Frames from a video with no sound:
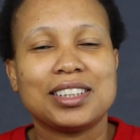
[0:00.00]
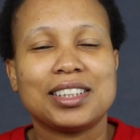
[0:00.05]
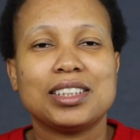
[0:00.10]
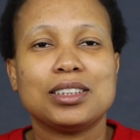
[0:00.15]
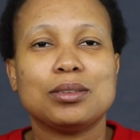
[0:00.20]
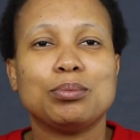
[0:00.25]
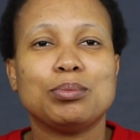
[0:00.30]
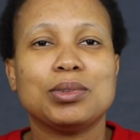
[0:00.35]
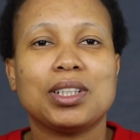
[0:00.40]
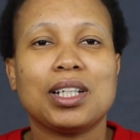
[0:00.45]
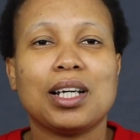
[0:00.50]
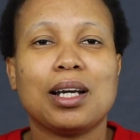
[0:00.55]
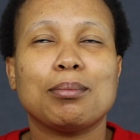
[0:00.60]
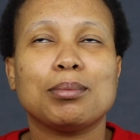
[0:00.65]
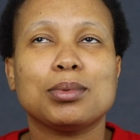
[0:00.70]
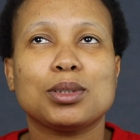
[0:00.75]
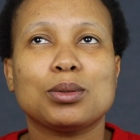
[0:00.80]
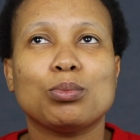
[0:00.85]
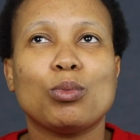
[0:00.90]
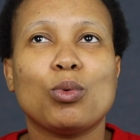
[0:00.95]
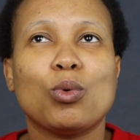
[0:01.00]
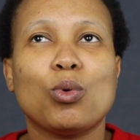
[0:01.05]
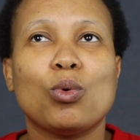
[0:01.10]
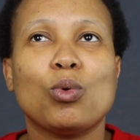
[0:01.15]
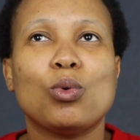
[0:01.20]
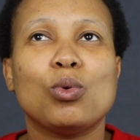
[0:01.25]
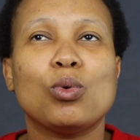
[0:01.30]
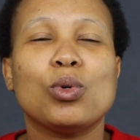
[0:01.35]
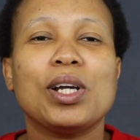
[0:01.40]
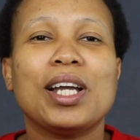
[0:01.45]
it becomes
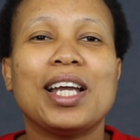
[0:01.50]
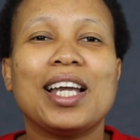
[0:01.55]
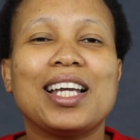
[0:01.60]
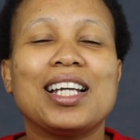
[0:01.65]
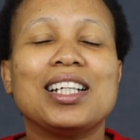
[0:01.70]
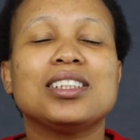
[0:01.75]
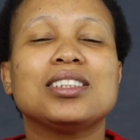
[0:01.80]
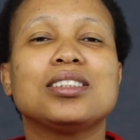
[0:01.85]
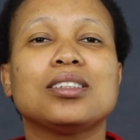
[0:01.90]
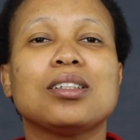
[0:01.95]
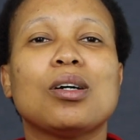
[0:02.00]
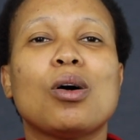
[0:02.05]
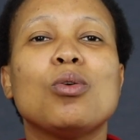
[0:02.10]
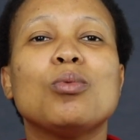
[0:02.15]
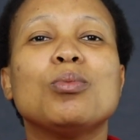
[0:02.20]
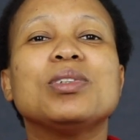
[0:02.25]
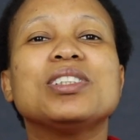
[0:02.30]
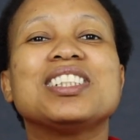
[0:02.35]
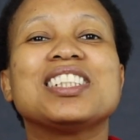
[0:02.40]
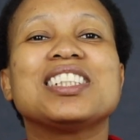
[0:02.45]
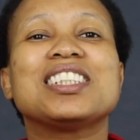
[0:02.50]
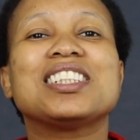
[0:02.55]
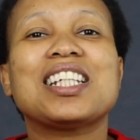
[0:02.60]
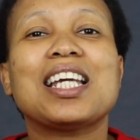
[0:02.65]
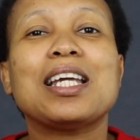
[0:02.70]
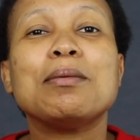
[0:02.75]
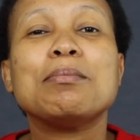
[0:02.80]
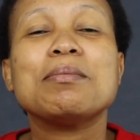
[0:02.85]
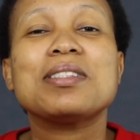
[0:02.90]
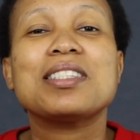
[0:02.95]
more, it's almost the
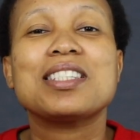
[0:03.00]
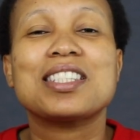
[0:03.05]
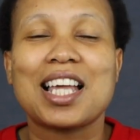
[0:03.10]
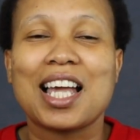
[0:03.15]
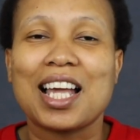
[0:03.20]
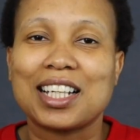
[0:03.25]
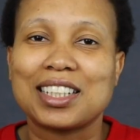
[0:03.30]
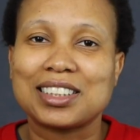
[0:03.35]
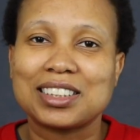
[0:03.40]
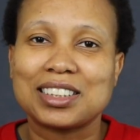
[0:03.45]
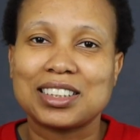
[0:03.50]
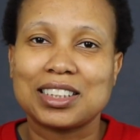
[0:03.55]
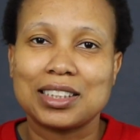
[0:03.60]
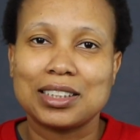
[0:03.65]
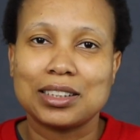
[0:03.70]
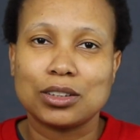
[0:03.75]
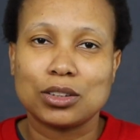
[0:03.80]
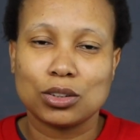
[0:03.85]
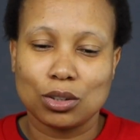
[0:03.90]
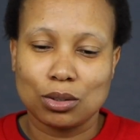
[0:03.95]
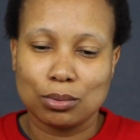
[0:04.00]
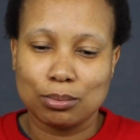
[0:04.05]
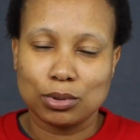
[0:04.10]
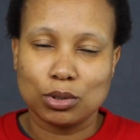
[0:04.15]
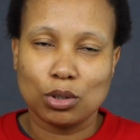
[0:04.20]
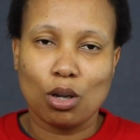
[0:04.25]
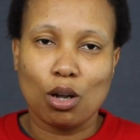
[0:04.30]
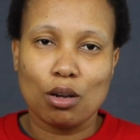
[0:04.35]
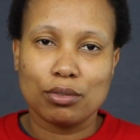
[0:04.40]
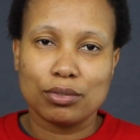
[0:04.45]
same size in
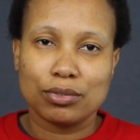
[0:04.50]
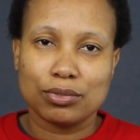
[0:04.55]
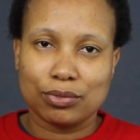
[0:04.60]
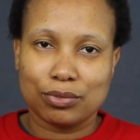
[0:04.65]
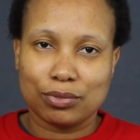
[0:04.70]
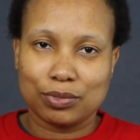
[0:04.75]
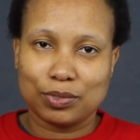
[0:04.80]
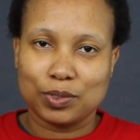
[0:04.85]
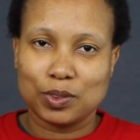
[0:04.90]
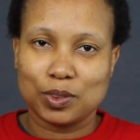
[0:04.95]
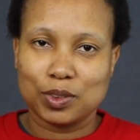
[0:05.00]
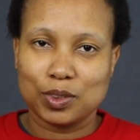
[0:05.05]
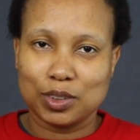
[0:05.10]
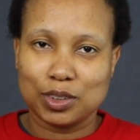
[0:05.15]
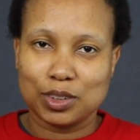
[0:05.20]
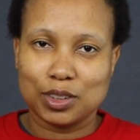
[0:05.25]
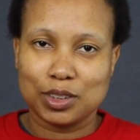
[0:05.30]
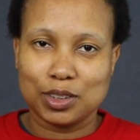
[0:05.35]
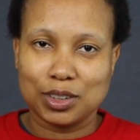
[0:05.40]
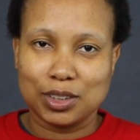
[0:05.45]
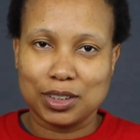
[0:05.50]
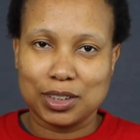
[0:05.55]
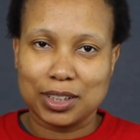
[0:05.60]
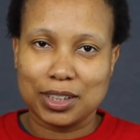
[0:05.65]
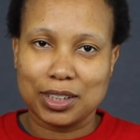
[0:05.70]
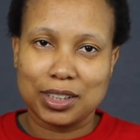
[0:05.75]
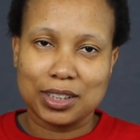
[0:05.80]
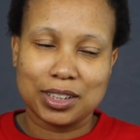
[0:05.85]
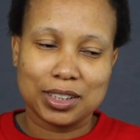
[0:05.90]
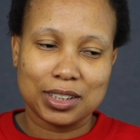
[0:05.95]
terms of
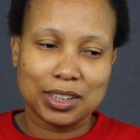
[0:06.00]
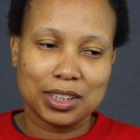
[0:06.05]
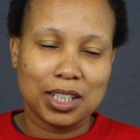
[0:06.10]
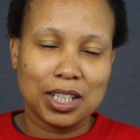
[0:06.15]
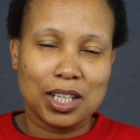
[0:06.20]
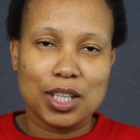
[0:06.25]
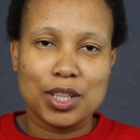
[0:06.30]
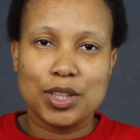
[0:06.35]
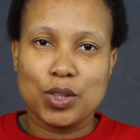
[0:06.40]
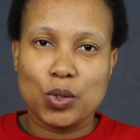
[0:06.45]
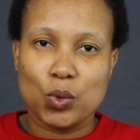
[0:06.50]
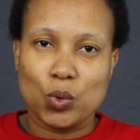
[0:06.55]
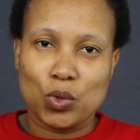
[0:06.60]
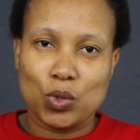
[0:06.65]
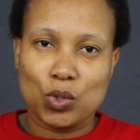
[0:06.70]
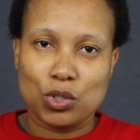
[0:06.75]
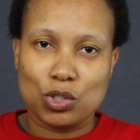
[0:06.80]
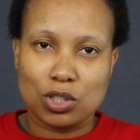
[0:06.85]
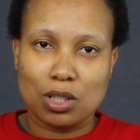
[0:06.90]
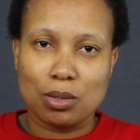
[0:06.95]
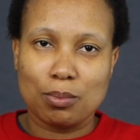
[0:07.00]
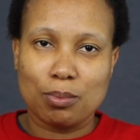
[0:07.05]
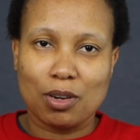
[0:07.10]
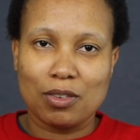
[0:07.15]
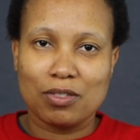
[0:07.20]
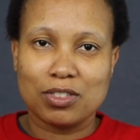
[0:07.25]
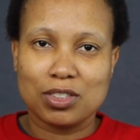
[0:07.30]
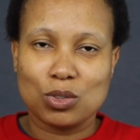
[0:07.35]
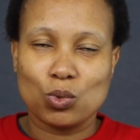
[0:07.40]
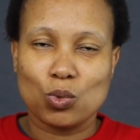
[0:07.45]
the shape
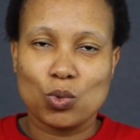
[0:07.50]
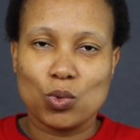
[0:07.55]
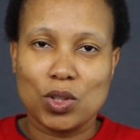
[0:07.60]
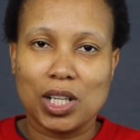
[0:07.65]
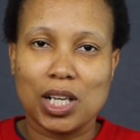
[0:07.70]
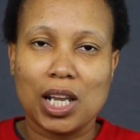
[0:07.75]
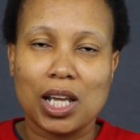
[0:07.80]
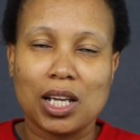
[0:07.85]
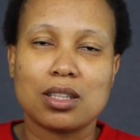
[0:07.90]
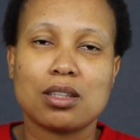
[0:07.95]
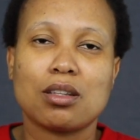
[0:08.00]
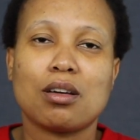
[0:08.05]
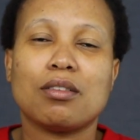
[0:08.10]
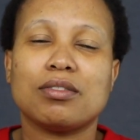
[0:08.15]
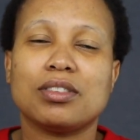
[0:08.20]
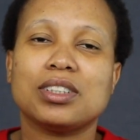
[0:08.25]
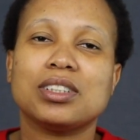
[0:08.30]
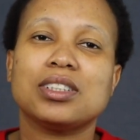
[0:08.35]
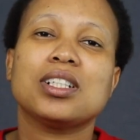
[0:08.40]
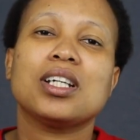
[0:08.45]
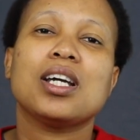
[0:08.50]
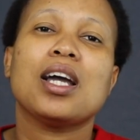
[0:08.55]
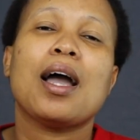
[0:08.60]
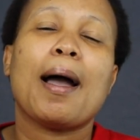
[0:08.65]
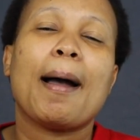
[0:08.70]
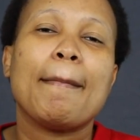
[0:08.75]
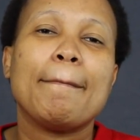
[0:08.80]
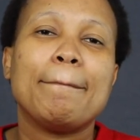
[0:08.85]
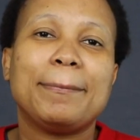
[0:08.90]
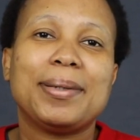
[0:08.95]
of it or the length of it,
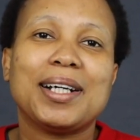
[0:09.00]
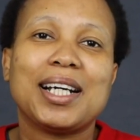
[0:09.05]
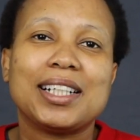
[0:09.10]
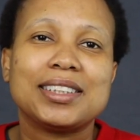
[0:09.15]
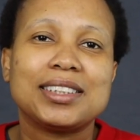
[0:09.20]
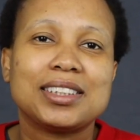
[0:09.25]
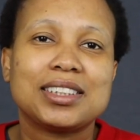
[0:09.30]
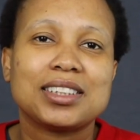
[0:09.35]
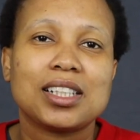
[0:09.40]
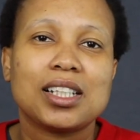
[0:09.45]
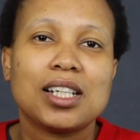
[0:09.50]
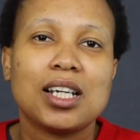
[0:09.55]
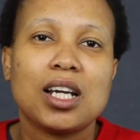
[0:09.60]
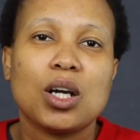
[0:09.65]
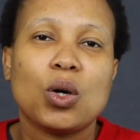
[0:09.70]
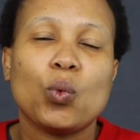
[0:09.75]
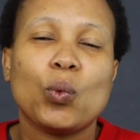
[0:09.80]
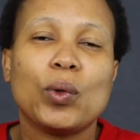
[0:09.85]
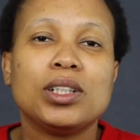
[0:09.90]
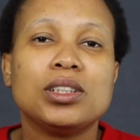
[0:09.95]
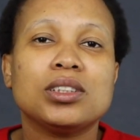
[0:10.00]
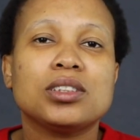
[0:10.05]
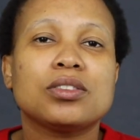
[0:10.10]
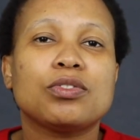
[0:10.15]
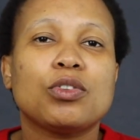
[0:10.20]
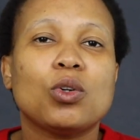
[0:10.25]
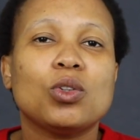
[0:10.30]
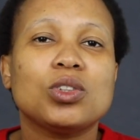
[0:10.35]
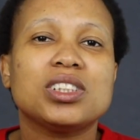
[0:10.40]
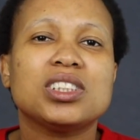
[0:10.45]
but when it's
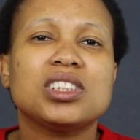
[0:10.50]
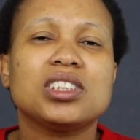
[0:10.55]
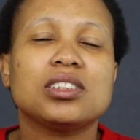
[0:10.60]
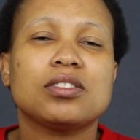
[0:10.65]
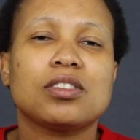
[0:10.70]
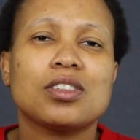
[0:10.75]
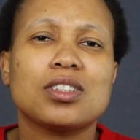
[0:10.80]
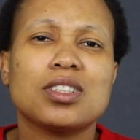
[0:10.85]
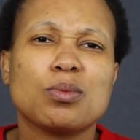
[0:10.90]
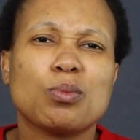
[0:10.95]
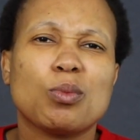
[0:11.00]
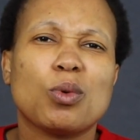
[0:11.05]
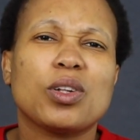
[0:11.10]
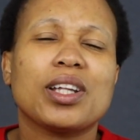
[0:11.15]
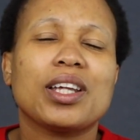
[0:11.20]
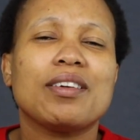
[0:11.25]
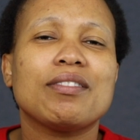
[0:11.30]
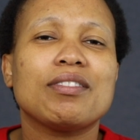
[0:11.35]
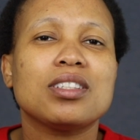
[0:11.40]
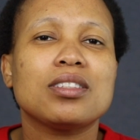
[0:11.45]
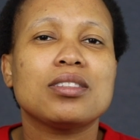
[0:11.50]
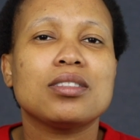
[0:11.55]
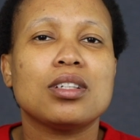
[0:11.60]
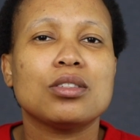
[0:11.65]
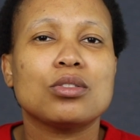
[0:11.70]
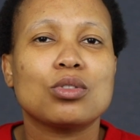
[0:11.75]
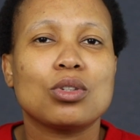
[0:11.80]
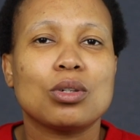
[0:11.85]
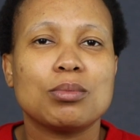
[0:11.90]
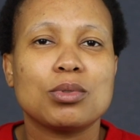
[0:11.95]
folded, it's very small. Even
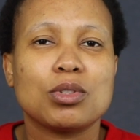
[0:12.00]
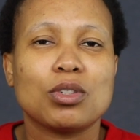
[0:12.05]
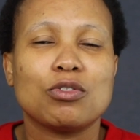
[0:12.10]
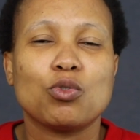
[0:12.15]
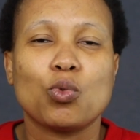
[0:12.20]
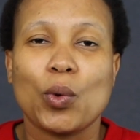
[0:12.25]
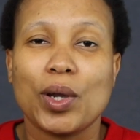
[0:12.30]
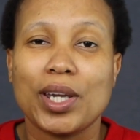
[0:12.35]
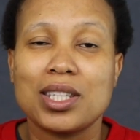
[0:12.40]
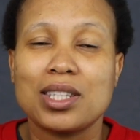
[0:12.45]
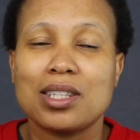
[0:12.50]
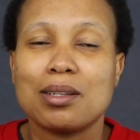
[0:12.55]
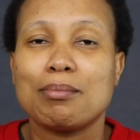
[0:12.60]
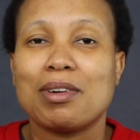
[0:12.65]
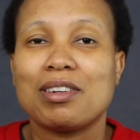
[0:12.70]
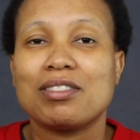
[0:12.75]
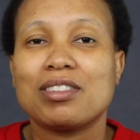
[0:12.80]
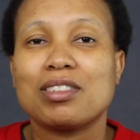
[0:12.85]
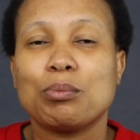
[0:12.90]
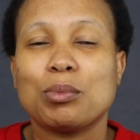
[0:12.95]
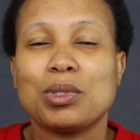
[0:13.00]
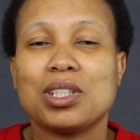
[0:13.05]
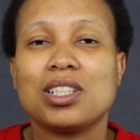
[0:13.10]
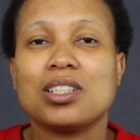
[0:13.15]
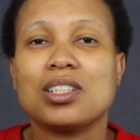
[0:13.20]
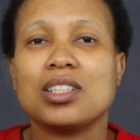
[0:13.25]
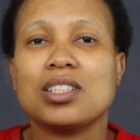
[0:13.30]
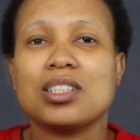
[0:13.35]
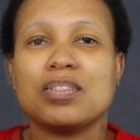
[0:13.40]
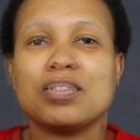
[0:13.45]
in terms of weight, the Mavic
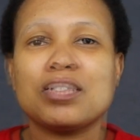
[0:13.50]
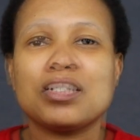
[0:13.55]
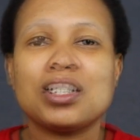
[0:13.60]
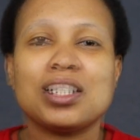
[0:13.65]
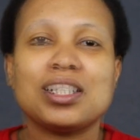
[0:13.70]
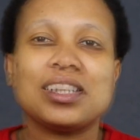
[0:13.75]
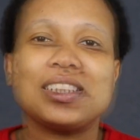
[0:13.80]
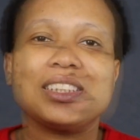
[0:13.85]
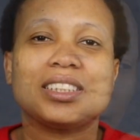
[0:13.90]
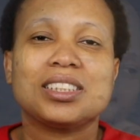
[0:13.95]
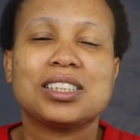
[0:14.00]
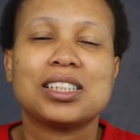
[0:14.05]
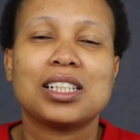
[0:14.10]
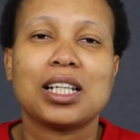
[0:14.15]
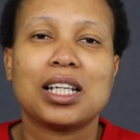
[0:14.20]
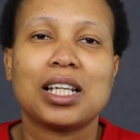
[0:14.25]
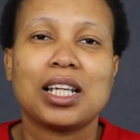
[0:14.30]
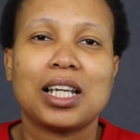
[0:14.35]
Mini is